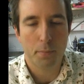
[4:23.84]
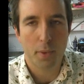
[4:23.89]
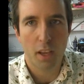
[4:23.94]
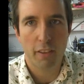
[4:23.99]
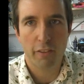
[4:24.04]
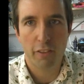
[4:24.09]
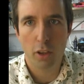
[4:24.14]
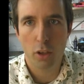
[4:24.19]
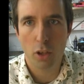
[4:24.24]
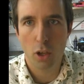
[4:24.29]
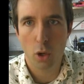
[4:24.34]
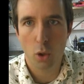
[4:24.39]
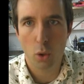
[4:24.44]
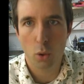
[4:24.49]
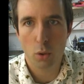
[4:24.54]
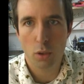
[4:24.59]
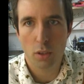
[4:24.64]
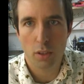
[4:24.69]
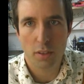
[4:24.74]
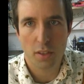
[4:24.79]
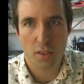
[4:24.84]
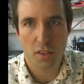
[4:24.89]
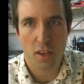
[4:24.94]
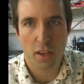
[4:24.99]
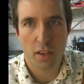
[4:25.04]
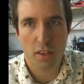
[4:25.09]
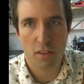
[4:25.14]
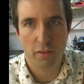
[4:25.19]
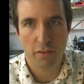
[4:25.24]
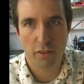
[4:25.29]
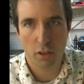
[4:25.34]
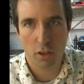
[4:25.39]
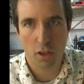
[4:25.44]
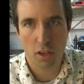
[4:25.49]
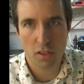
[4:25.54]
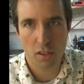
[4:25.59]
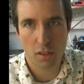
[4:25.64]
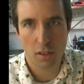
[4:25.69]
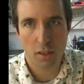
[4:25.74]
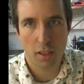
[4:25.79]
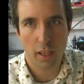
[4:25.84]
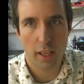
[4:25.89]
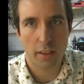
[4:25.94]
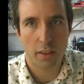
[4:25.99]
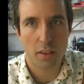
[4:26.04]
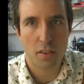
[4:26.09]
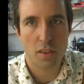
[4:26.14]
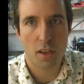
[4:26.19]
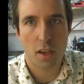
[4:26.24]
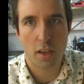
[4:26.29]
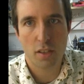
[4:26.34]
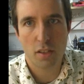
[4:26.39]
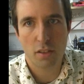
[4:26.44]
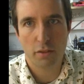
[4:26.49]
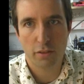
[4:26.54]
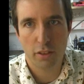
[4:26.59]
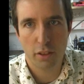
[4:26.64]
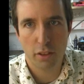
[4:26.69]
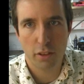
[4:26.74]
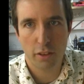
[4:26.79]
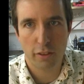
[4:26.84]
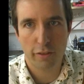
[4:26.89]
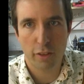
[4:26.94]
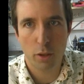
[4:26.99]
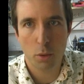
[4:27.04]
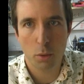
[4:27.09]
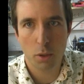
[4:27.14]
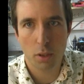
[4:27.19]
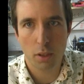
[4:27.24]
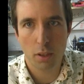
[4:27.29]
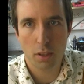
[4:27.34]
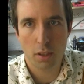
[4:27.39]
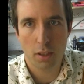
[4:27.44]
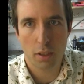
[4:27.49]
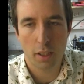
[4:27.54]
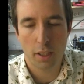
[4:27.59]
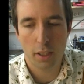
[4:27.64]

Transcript: If you know the size of the nozzle and the size of the fuel